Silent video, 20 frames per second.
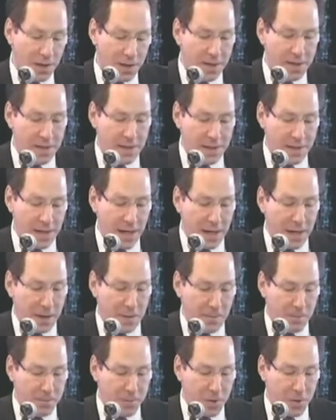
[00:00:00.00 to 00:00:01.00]

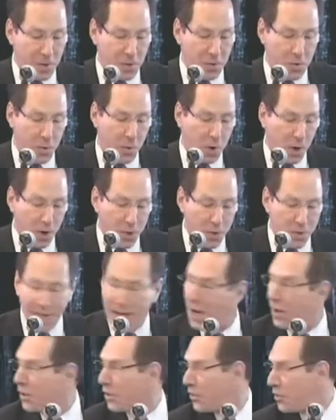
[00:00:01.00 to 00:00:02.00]
Who are you
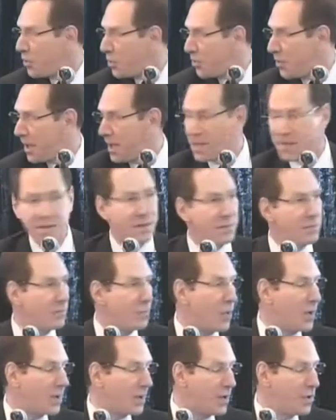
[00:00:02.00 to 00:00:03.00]
and how do you do things,
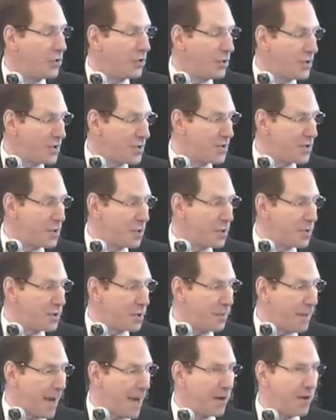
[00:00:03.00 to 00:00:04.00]
and what can you just do
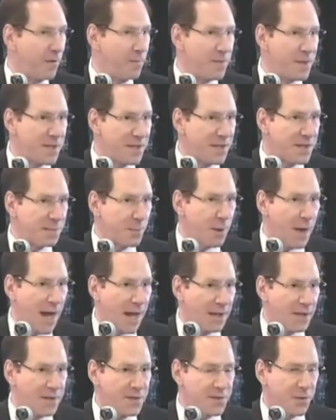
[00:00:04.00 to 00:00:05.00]
as a matter of business
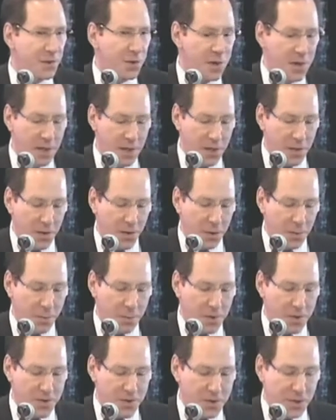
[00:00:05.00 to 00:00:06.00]
practice or
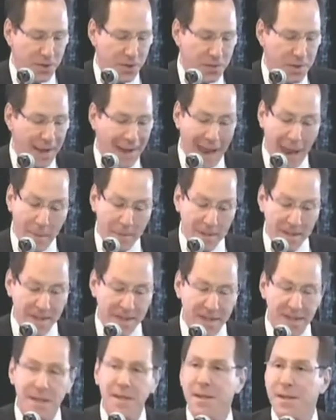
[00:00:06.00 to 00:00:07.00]
personal
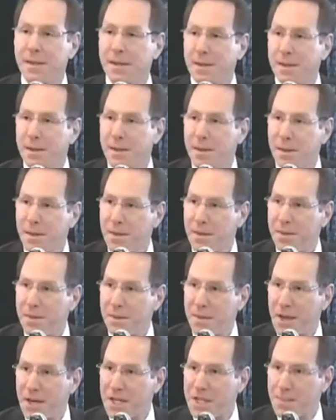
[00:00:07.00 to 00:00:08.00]
habits
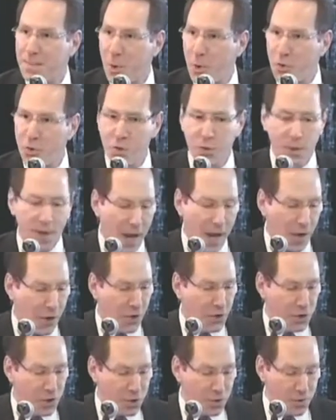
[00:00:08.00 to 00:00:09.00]
that expose you, and
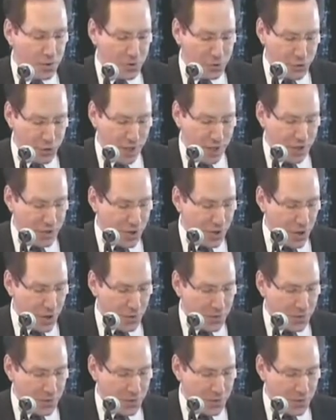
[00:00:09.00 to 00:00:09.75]
how can you change